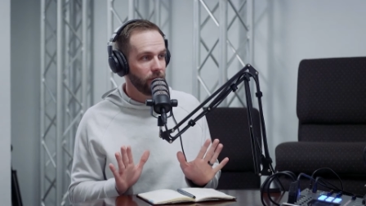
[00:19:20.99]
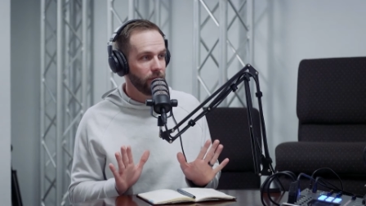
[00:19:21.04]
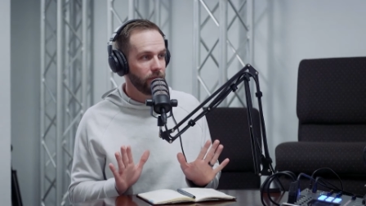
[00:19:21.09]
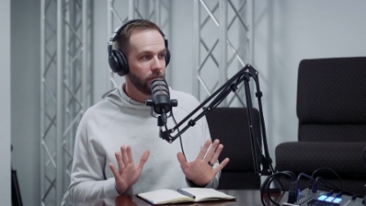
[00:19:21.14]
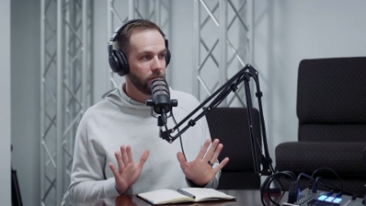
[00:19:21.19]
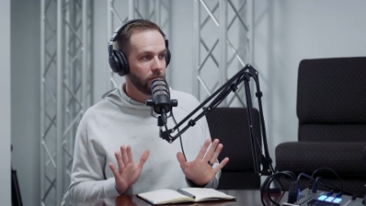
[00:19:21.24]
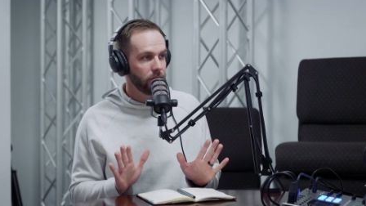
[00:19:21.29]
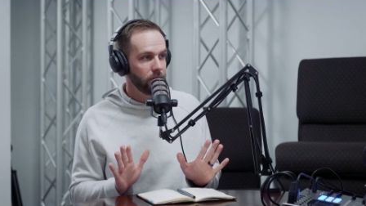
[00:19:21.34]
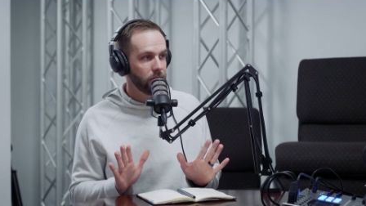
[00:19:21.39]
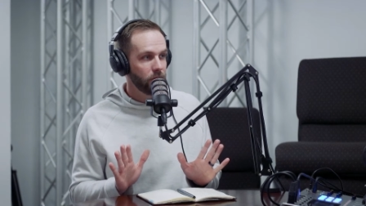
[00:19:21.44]

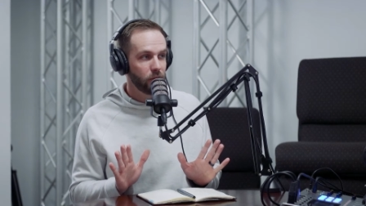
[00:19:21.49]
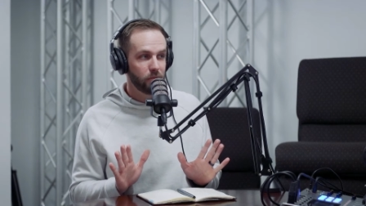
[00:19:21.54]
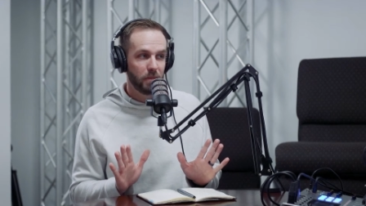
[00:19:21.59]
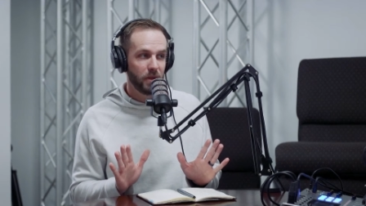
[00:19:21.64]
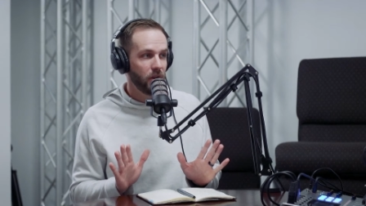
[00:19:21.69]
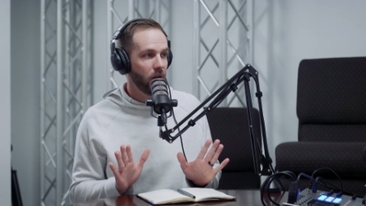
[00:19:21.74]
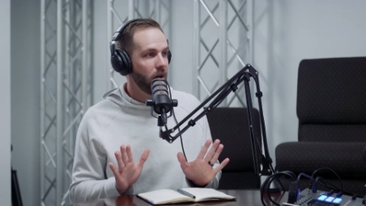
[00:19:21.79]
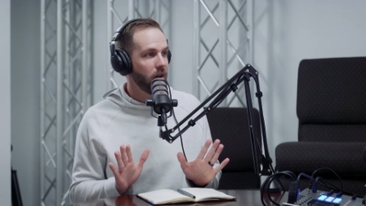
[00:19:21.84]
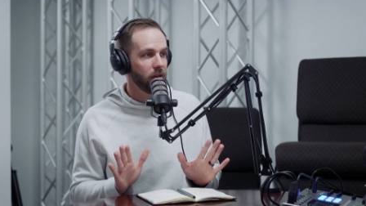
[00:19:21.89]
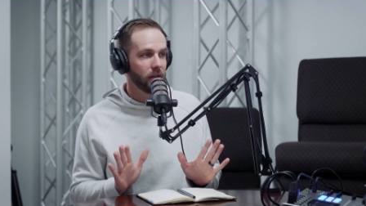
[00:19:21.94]
Yeah, just
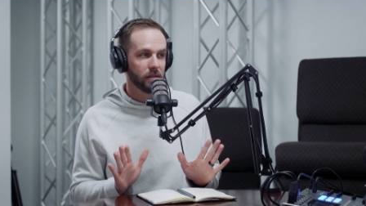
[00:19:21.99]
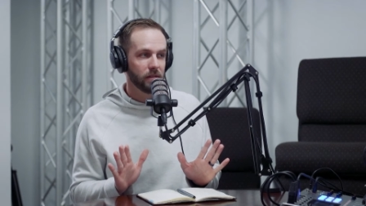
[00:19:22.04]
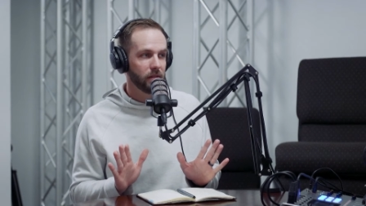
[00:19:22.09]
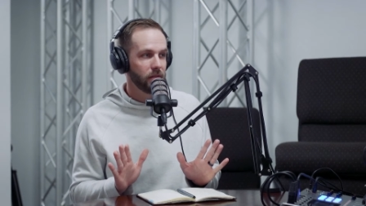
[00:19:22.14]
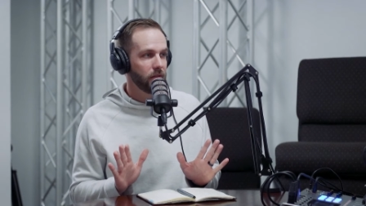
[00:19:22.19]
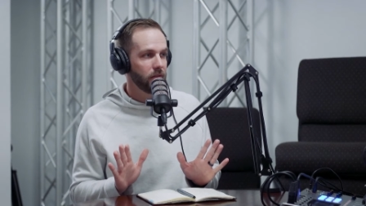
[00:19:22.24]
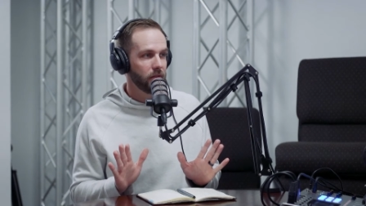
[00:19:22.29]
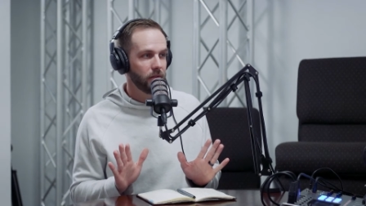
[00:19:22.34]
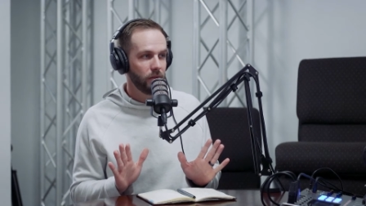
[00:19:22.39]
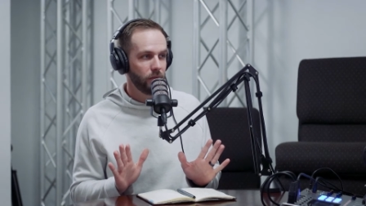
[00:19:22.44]
be
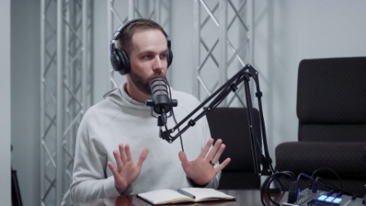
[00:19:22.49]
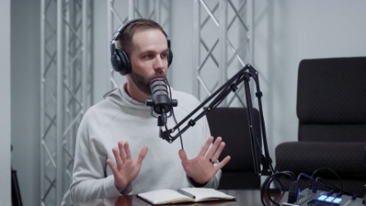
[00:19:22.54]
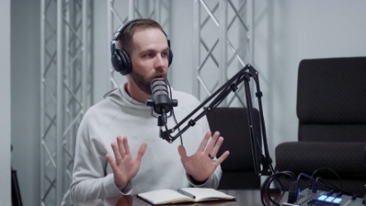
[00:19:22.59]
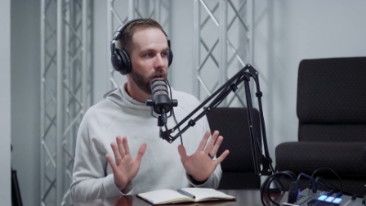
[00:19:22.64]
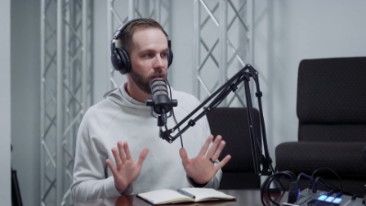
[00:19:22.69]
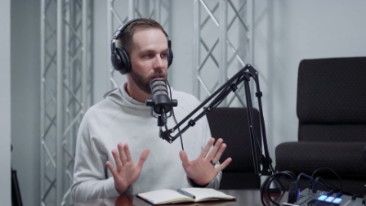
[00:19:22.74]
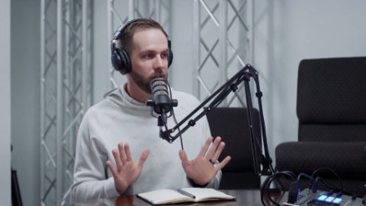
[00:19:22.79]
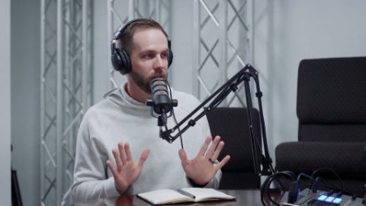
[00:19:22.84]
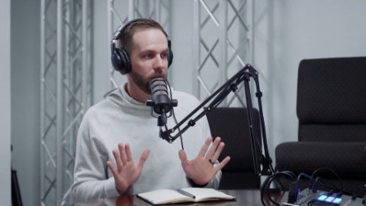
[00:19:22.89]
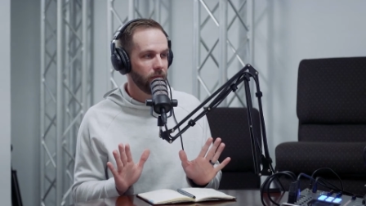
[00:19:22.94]
honest. Yeah, what
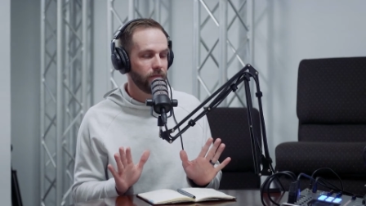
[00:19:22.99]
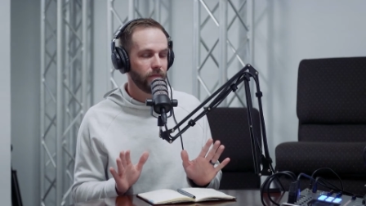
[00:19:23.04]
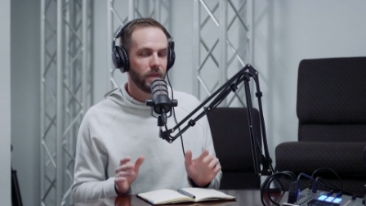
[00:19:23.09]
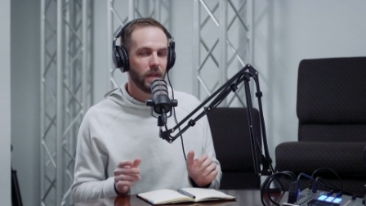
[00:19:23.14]
is it?"